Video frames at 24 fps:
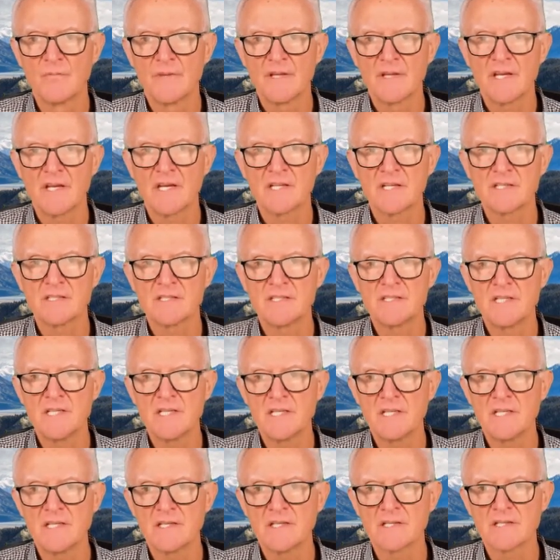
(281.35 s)
And
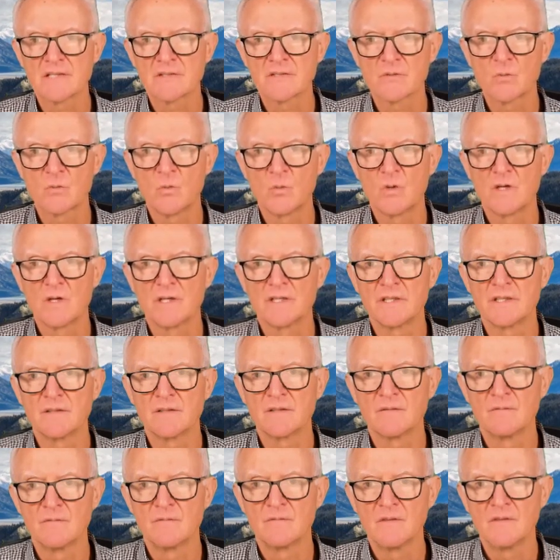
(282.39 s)
D is 1.
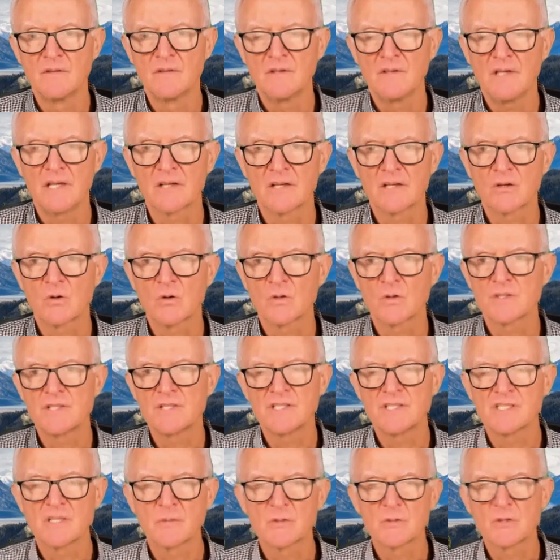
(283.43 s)
And of course, these
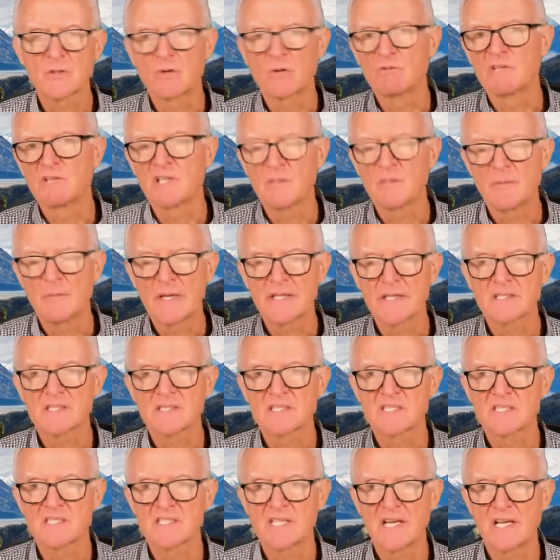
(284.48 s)
numbers don't really make
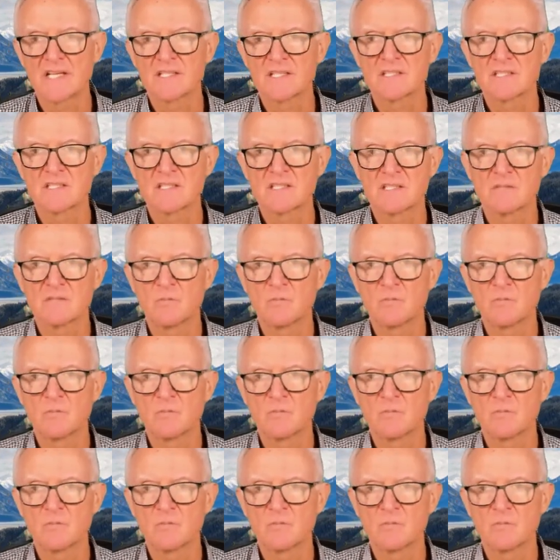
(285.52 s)
sense.